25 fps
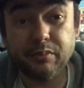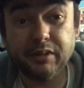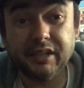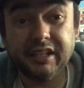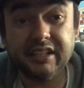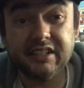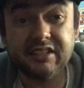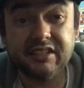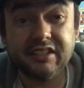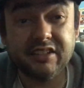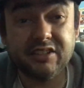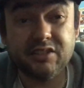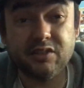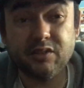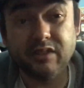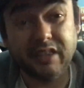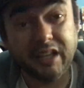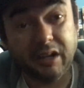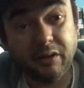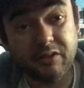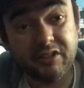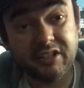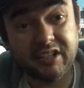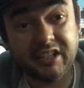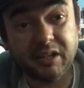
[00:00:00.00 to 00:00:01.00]
pieces, so
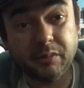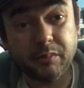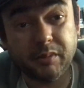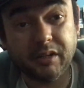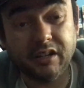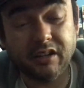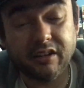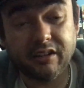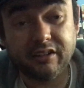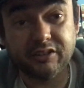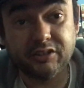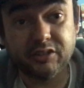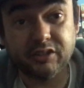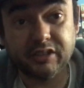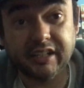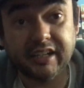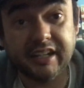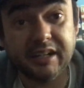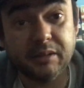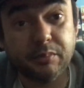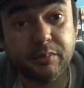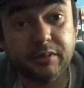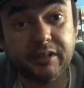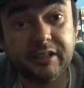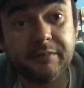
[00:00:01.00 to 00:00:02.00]
that one's going to be hard to
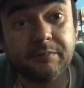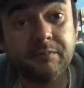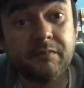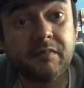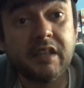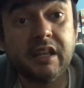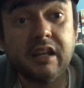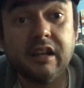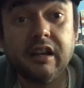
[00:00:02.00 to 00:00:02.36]
get, but